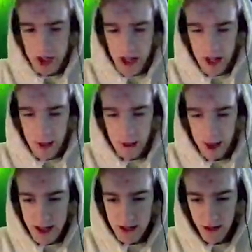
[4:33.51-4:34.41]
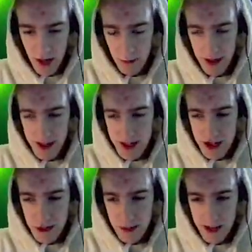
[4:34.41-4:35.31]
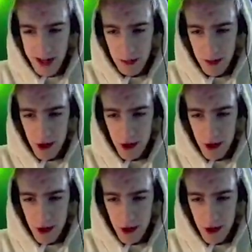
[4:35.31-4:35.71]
taken, but it's fine. We can super hit our way